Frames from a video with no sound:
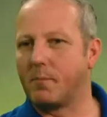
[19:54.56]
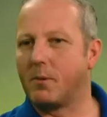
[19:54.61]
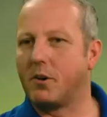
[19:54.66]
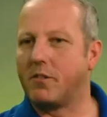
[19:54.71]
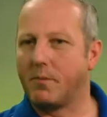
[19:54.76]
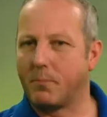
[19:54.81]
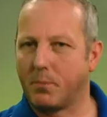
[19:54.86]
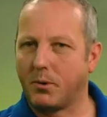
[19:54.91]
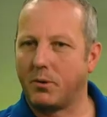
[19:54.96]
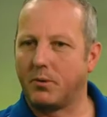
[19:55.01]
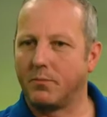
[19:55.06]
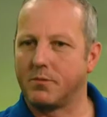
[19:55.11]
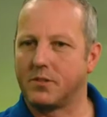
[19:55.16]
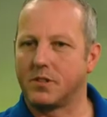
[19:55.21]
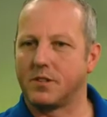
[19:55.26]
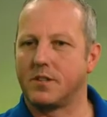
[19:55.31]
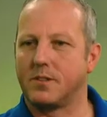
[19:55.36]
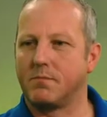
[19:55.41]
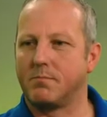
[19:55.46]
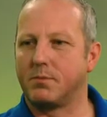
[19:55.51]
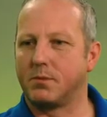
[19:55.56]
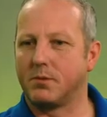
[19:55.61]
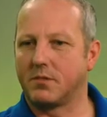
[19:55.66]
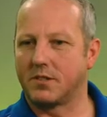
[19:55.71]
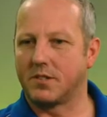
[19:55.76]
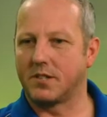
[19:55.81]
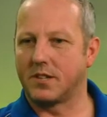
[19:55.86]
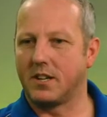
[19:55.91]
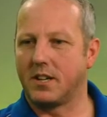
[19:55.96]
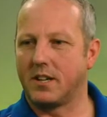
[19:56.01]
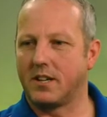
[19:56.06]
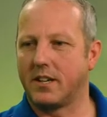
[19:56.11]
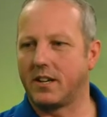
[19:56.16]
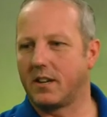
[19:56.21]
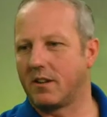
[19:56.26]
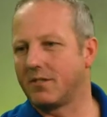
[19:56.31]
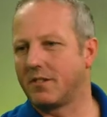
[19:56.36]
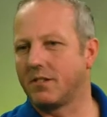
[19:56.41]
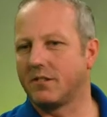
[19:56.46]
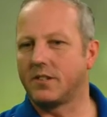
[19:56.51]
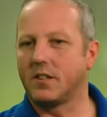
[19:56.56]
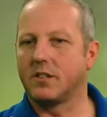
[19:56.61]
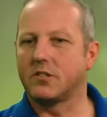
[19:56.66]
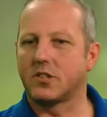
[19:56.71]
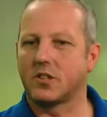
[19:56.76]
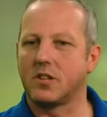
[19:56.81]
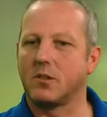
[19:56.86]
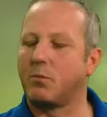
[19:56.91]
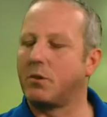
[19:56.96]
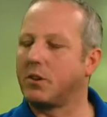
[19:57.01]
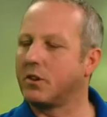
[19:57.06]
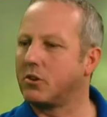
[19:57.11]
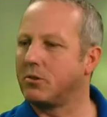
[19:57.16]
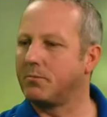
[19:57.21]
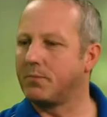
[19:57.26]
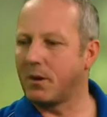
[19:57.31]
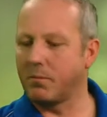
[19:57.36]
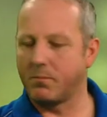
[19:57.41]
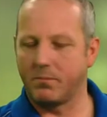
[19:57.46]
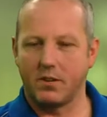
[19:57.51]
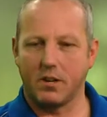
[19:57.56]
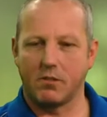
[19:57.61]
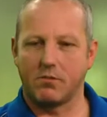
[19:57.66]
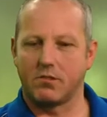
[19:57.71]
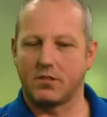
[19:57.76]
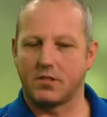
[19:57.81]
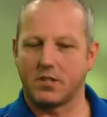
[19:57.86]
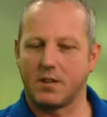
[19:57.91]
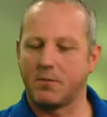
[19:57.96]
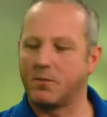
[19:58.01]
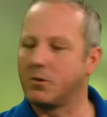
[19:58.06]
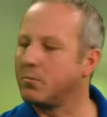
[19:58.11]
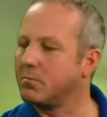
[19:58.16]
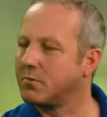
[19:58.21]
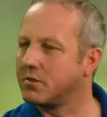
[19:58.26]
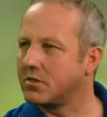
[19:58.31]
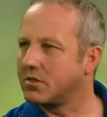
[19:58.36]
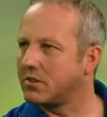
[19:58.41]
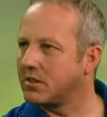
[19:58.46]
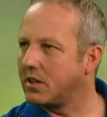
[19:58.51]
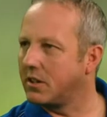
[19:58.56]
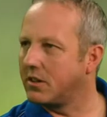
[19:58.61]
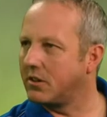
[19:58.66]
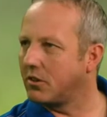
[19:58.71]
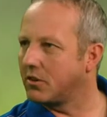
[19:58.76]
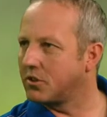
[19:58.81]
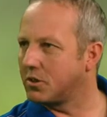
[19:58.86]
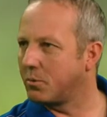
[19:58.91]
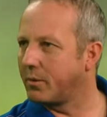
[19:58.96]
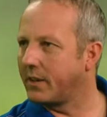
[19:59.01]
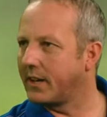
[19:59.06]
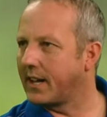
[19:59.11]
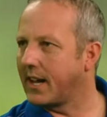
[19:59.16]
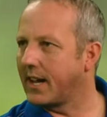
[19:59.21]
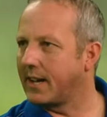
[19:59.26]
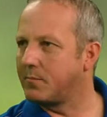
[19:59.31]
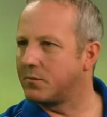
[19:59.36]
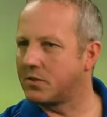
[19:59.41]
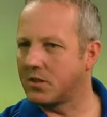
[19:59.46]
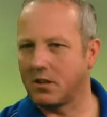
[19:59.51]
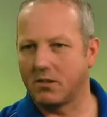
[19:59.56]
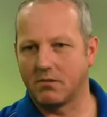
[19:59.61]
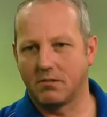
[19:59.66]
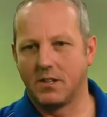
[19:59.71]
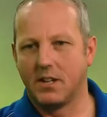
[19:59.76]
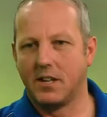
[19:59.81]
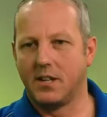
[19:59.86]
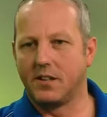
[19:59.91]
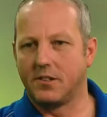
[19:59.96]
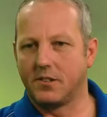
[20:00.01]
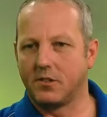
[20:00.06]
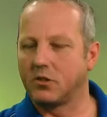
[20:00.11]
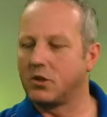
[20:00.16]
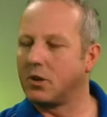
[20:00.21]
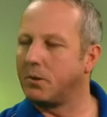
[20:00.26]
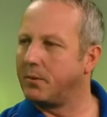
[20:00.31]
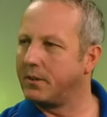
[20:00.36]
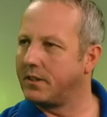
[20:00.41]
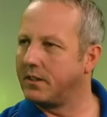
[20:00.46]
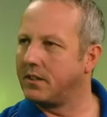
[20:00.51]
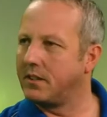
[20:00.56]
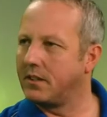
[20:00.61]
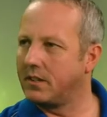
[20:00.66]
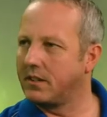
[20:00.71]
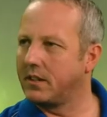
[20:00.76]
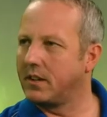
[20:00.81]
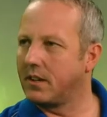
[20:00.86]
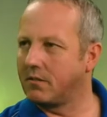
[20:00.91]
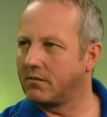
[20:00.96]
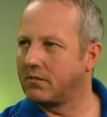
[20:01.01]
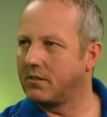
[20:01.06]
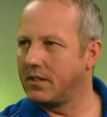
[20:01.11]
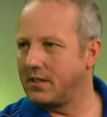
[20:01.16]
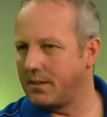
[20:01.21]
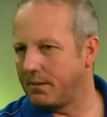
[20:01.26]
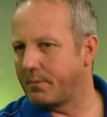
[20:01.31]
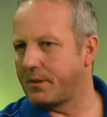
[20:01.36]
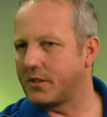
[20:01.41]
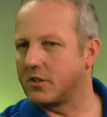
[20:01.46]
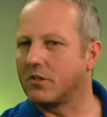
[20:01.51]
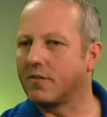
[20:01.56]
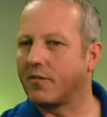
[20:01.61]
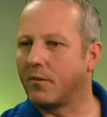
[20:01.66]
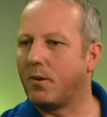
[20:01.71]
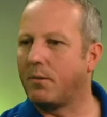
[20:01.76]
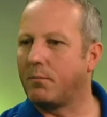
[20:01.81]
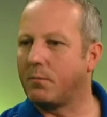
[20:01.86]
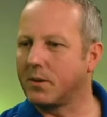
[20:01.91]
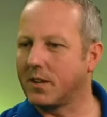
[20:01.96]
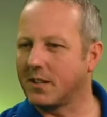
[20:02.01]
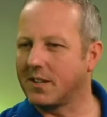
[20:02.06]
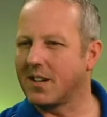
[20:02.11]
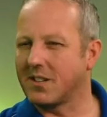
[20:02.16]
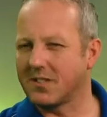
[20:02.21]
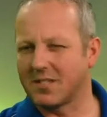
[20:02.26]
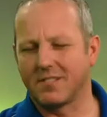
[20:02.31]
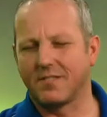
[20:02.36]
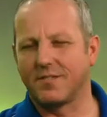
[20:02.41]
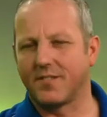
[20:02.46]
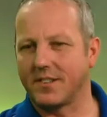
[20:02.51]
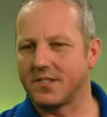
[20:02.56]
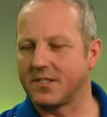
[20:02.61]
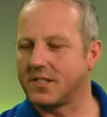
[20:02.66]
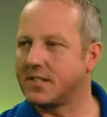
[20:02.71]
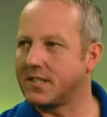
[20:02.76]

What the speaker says: more important to them, but you know, they'll still want to come. No team comes not to win a game, so they'll come, and you know, it'll be a tough one, but I still fancy